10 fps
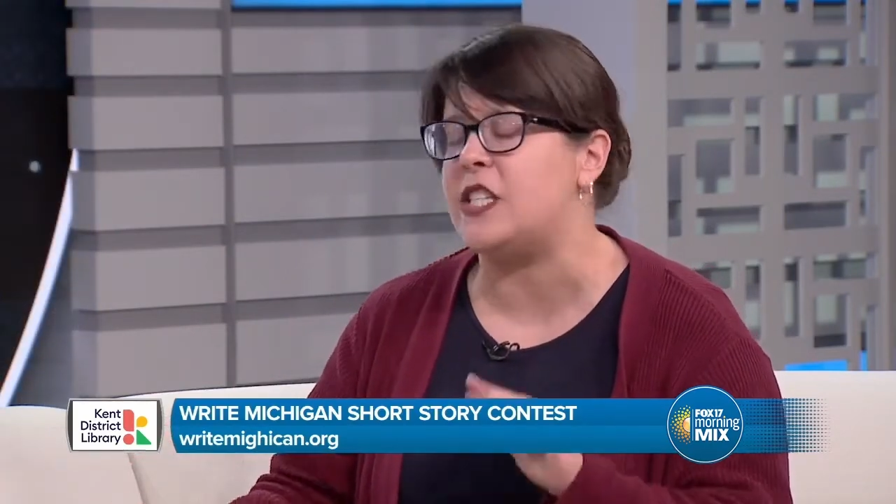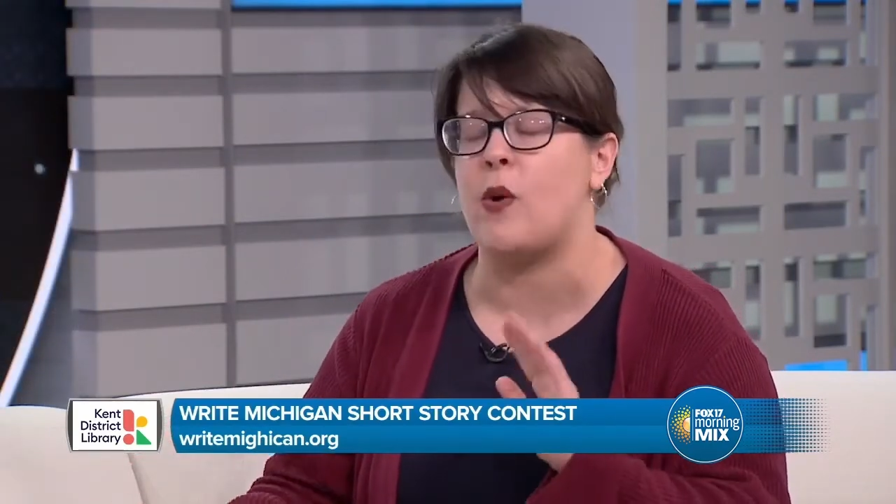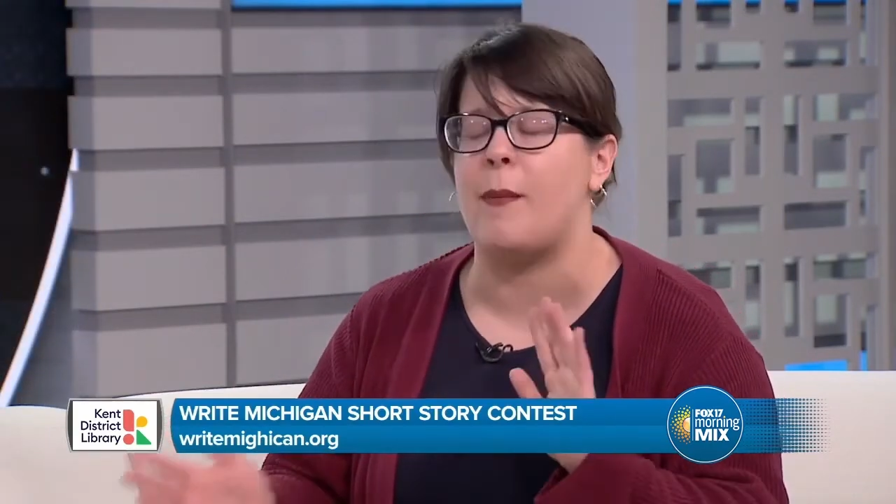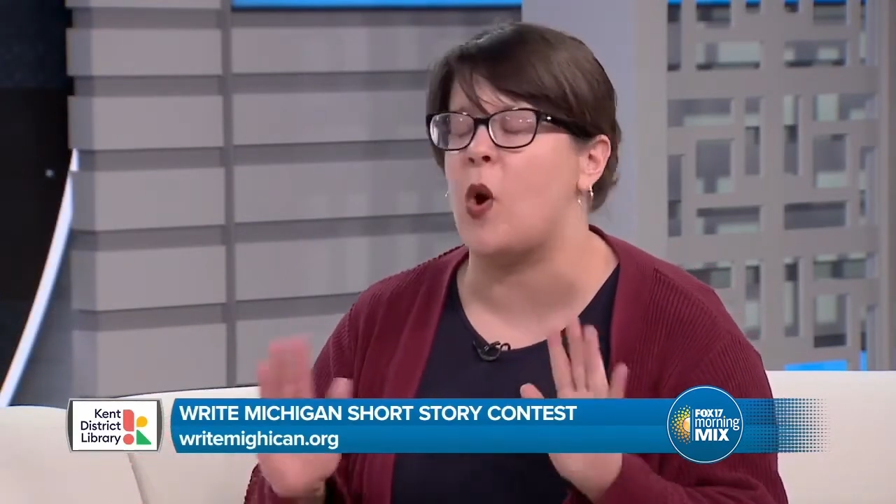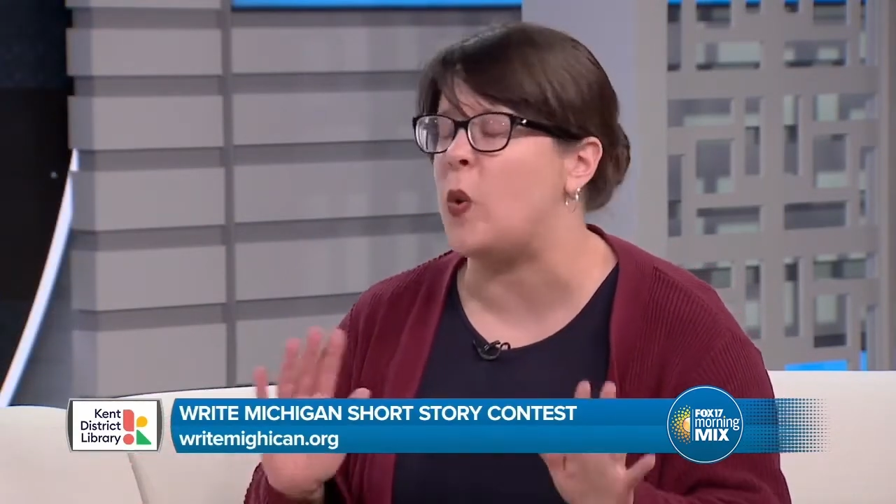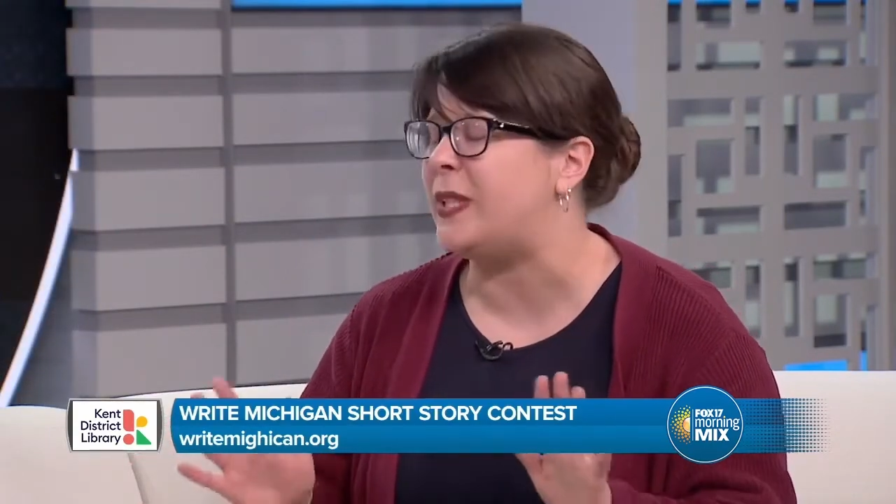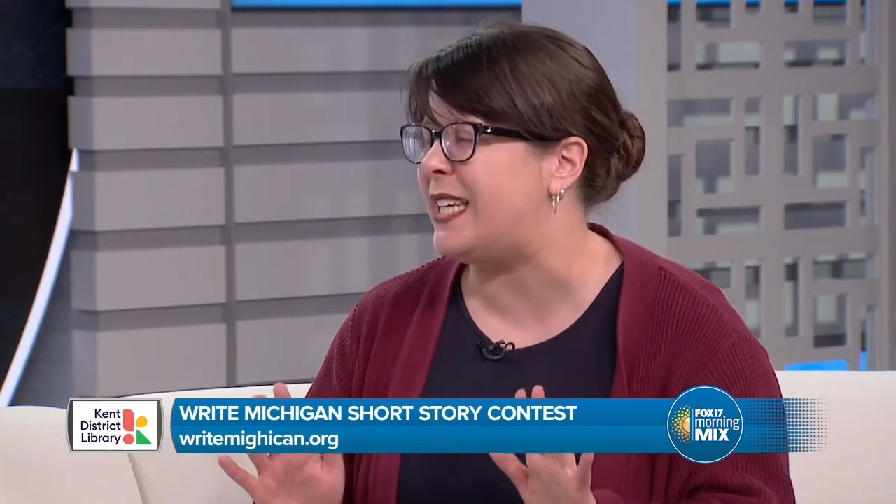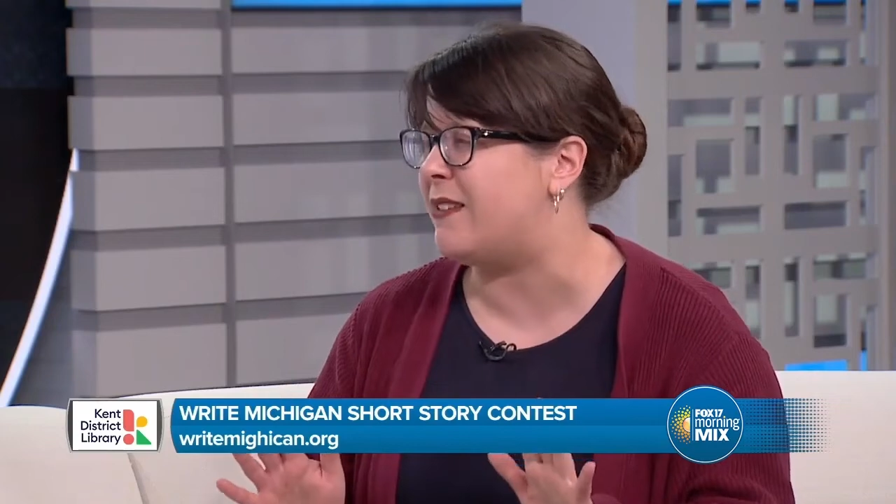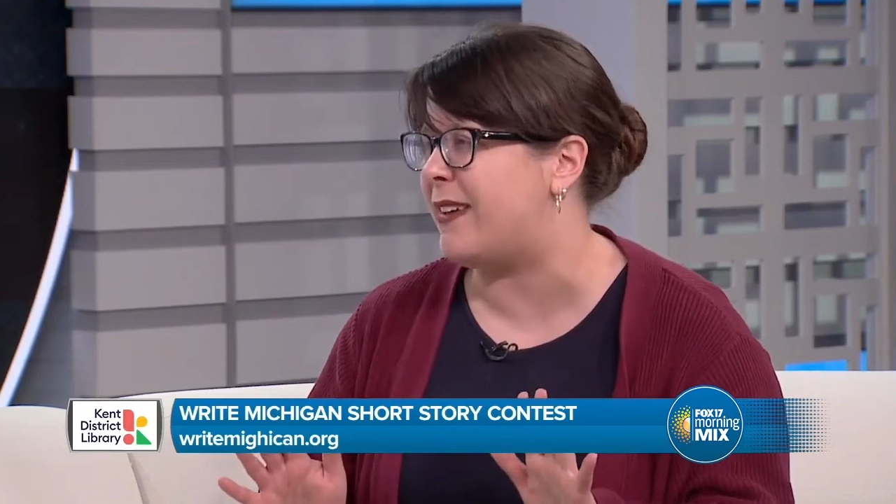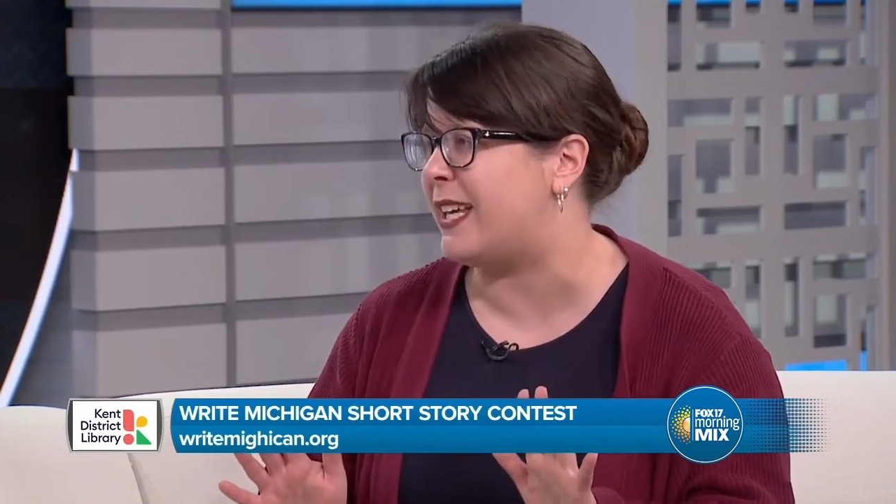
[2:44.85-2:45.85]
so I'm
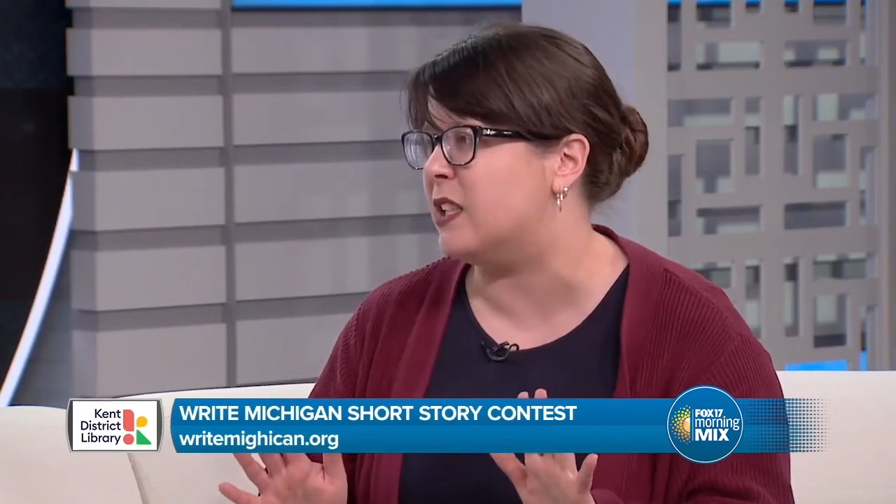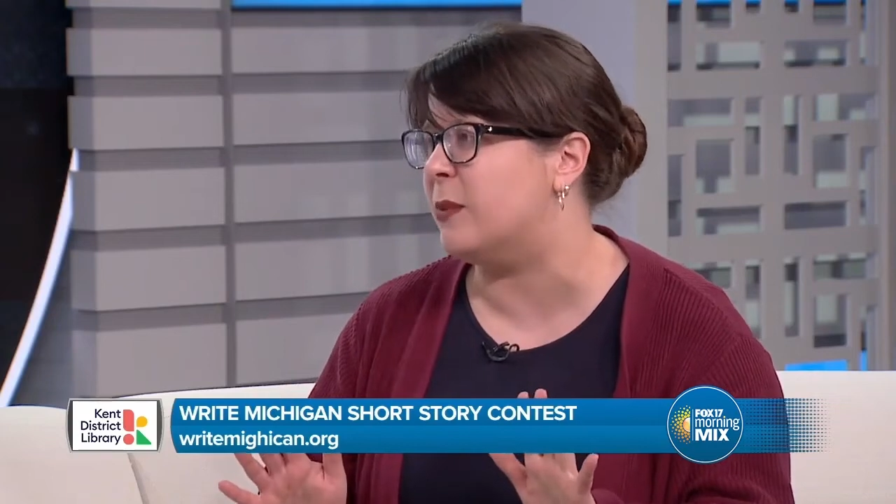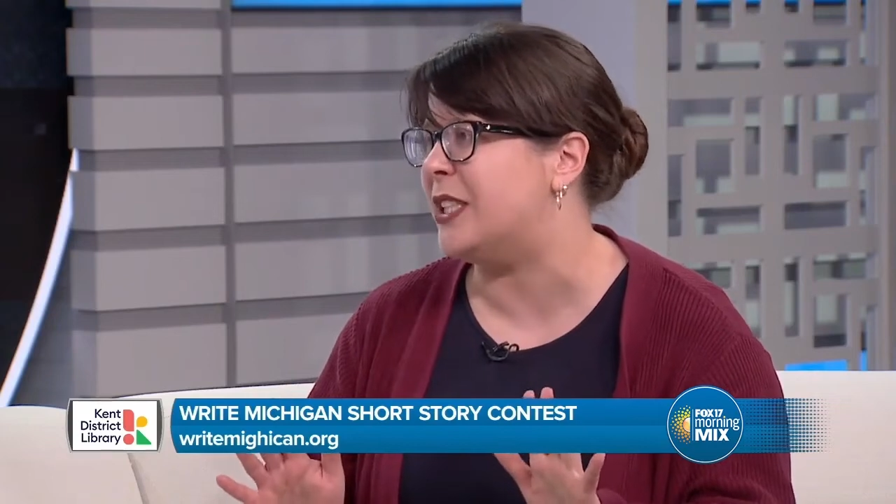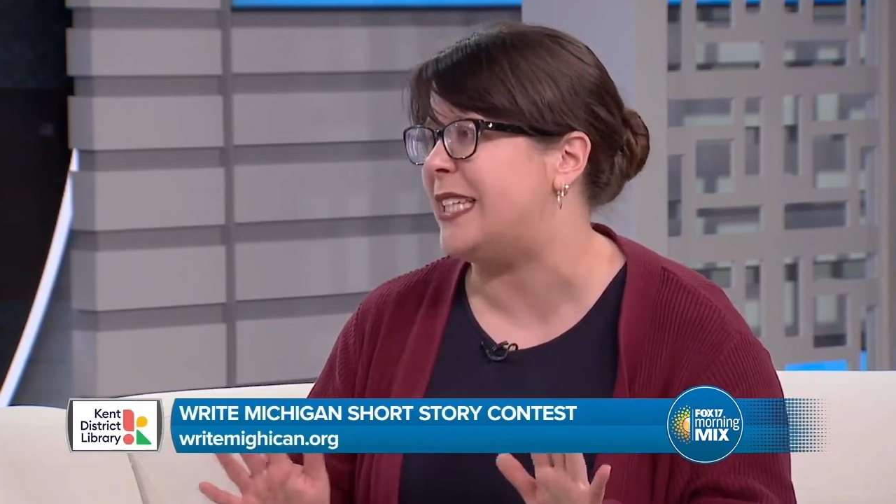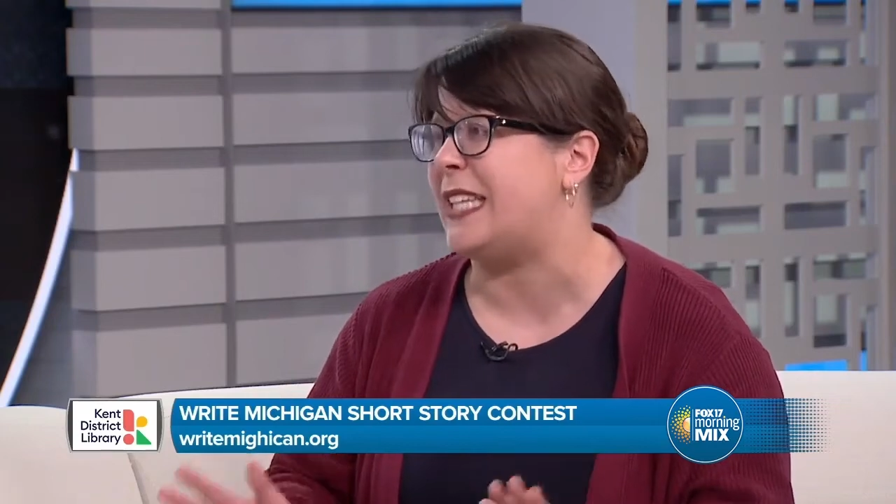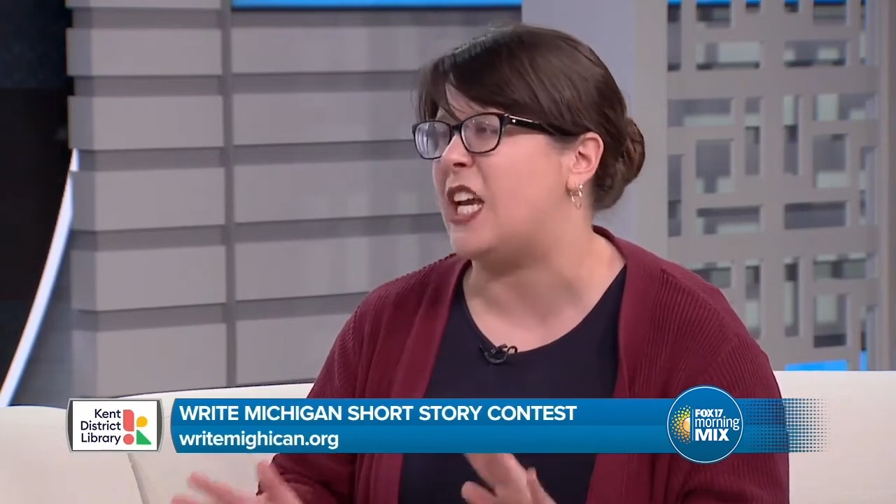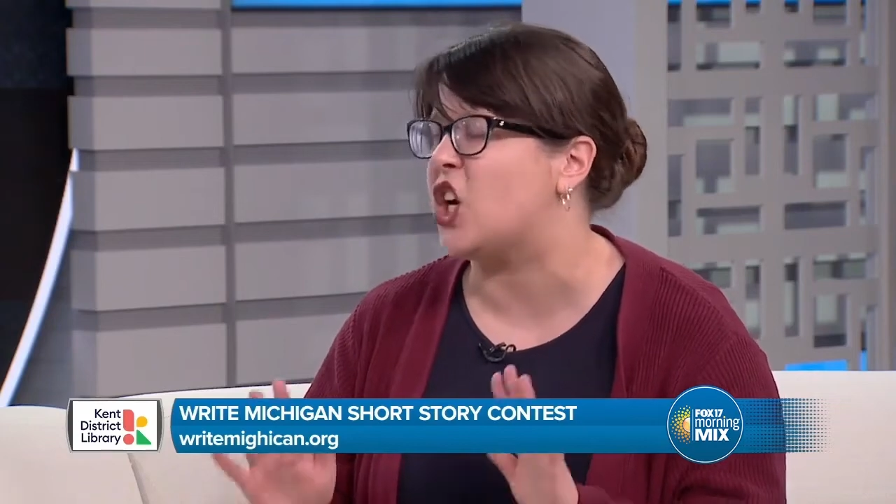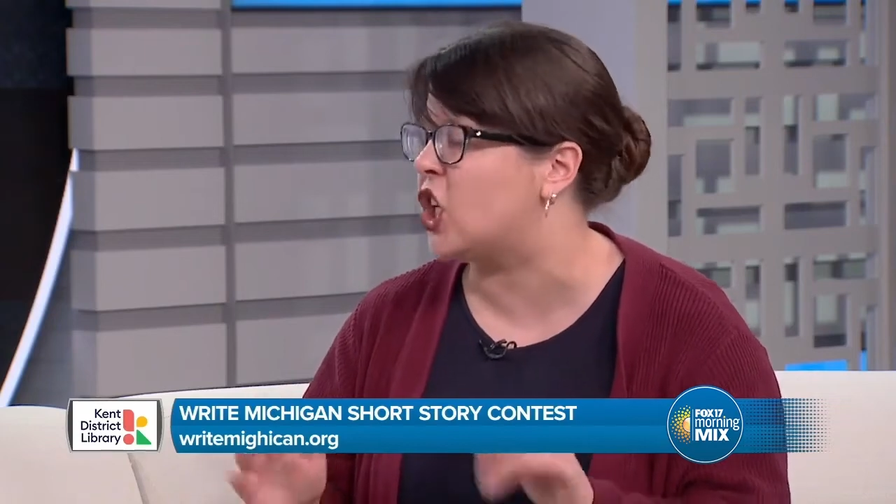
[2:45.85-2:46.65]
only available in like